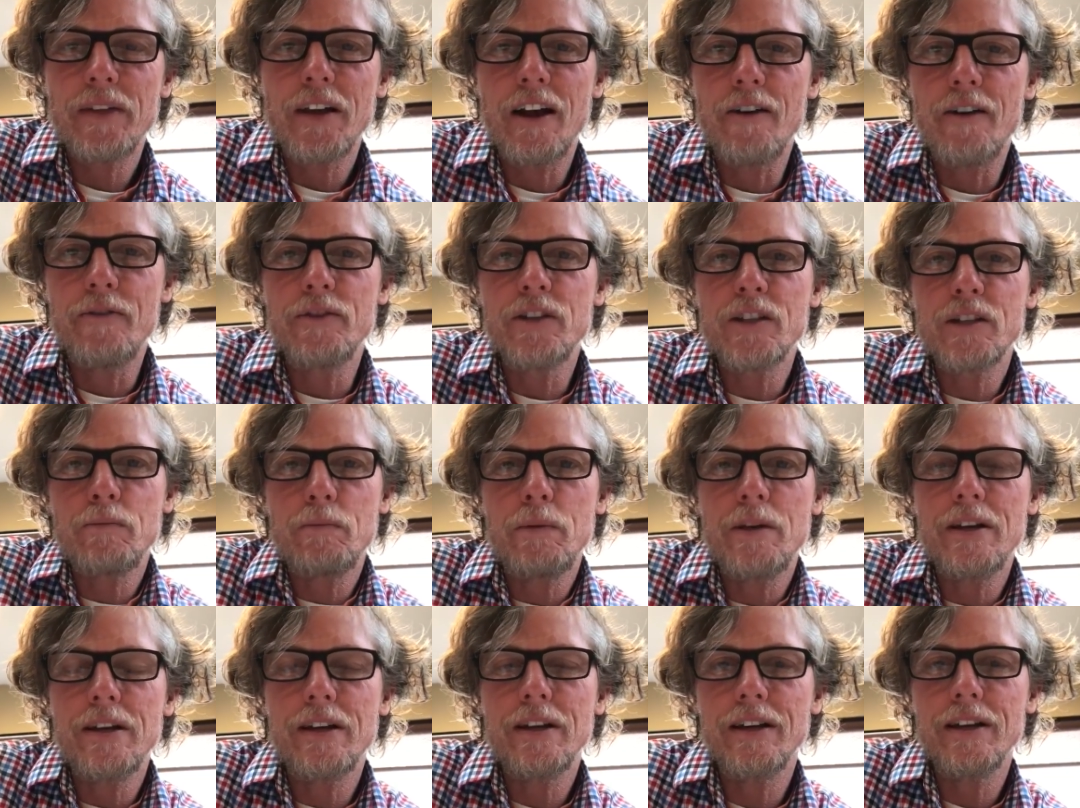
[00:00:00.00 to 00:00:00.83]
of
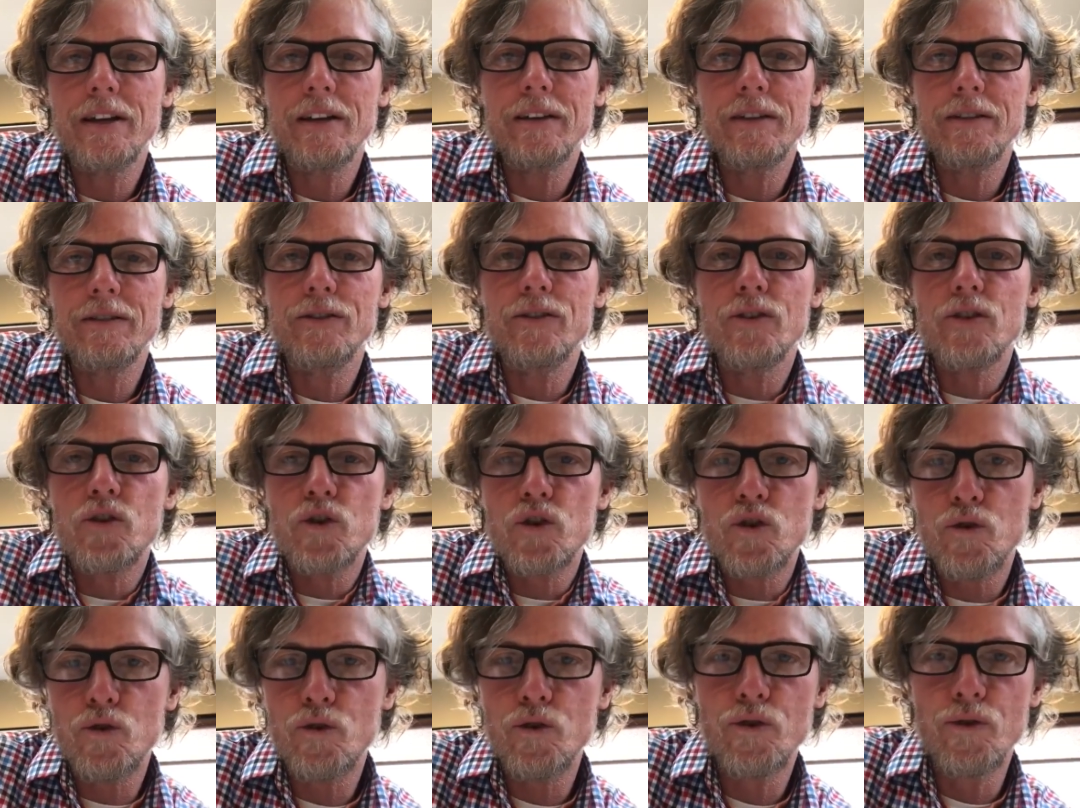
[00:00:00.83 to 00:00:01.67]
speaking the
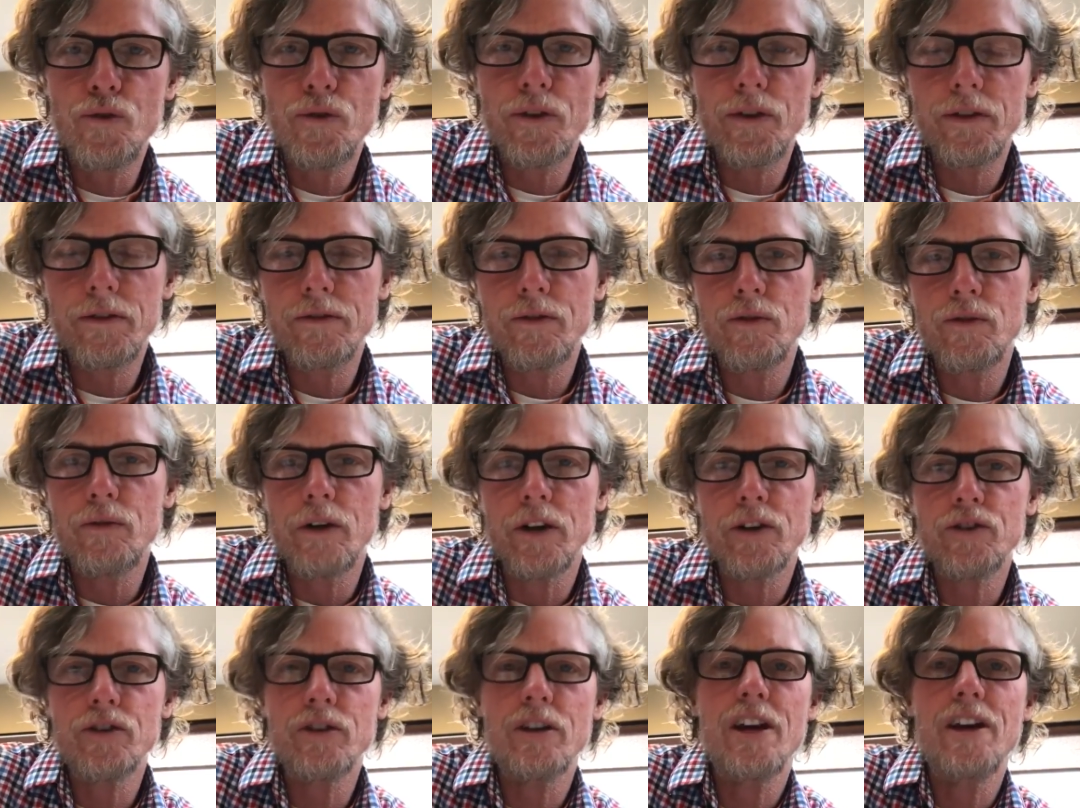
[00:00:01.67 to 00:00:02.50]
truth to
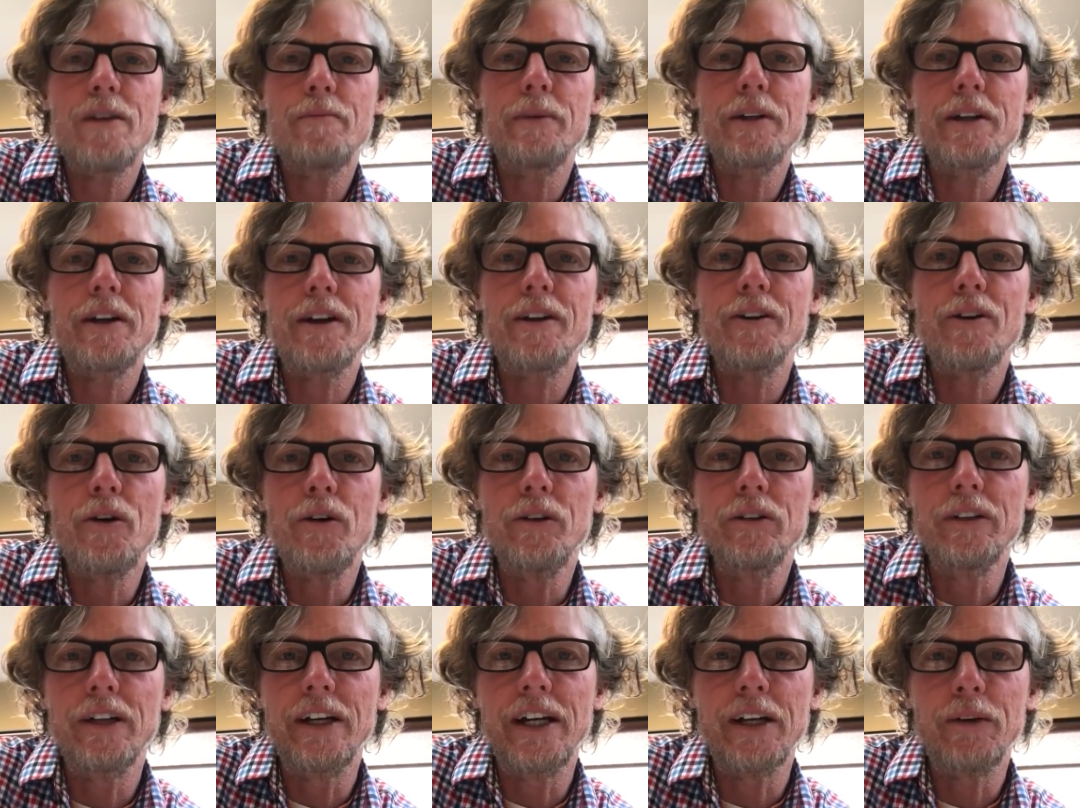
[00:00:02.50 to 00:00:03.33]
Hashem in our
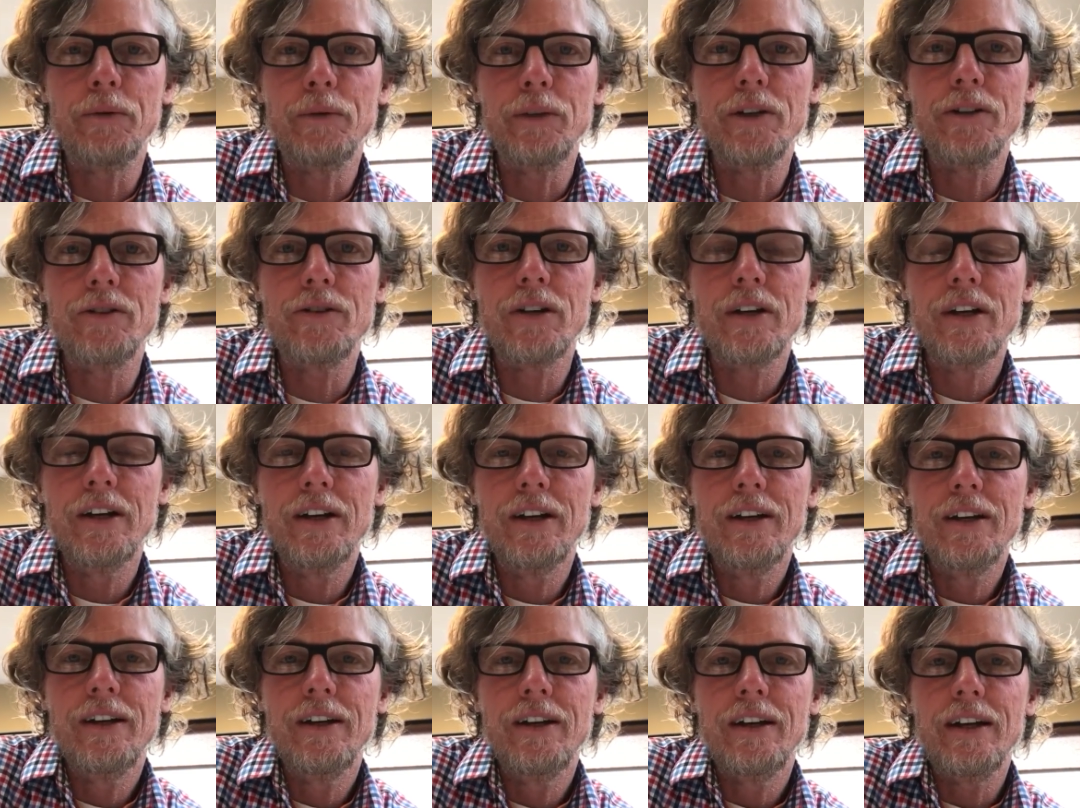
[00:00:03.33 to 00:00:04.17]
own language.
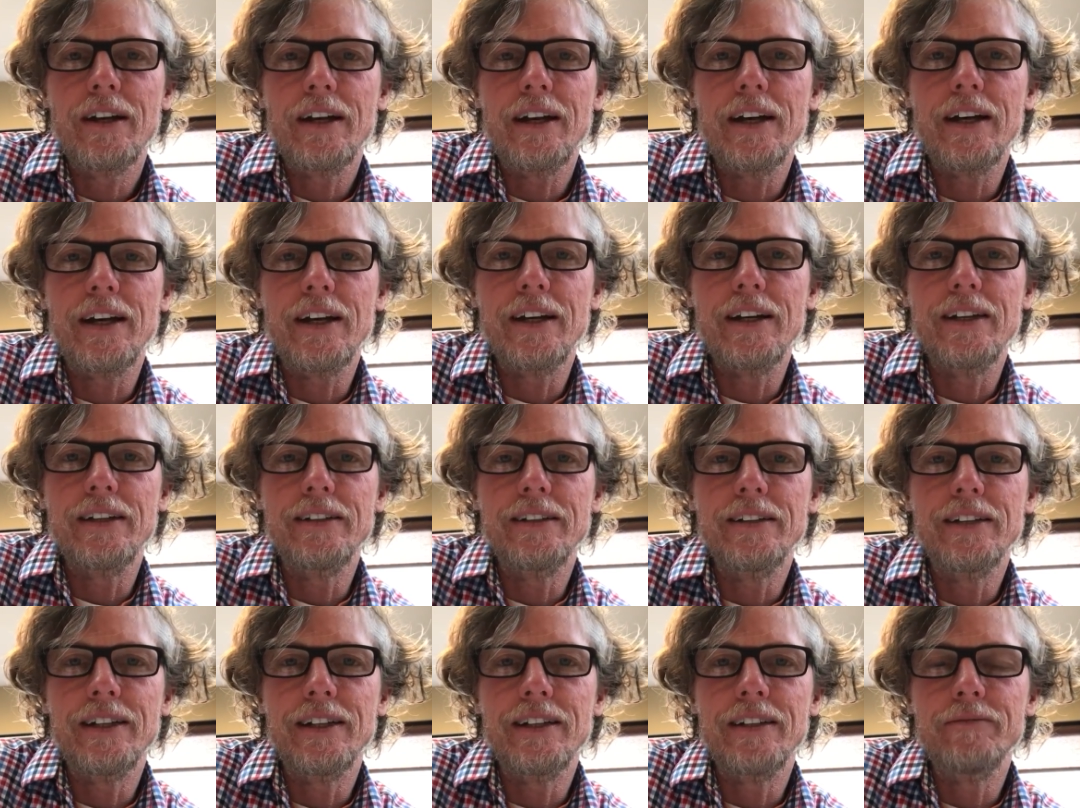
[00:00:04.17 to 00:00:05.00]

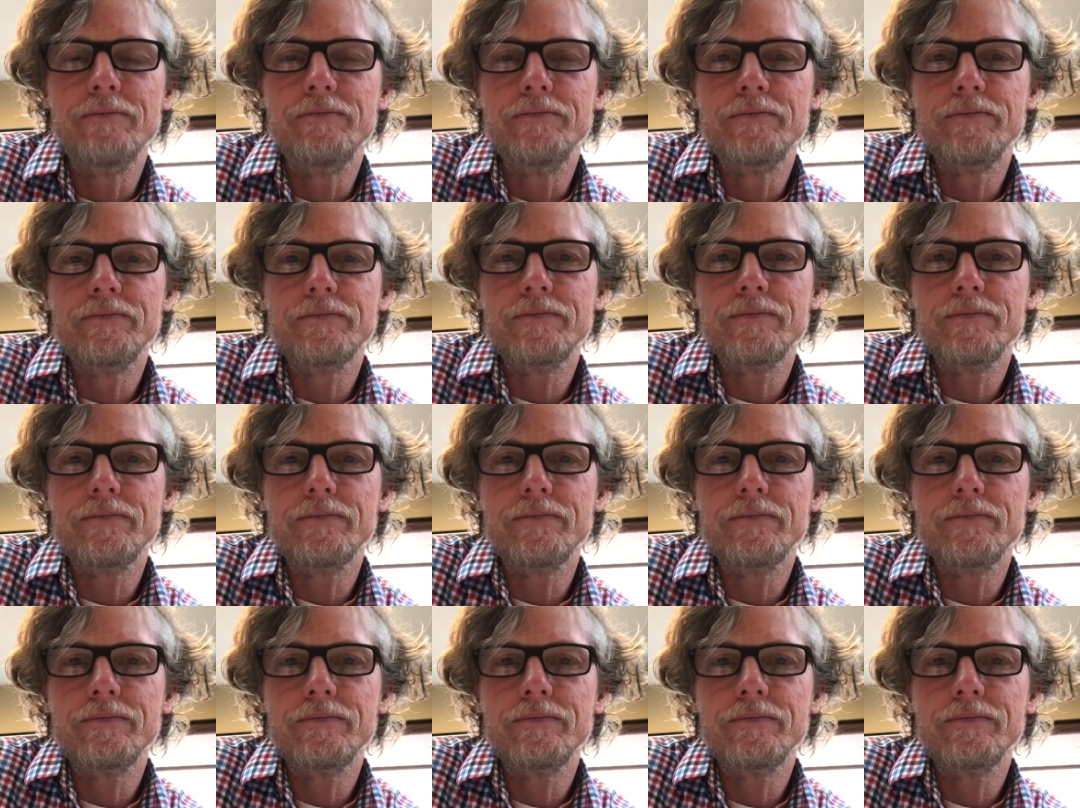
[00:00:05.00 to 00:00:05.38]
And um,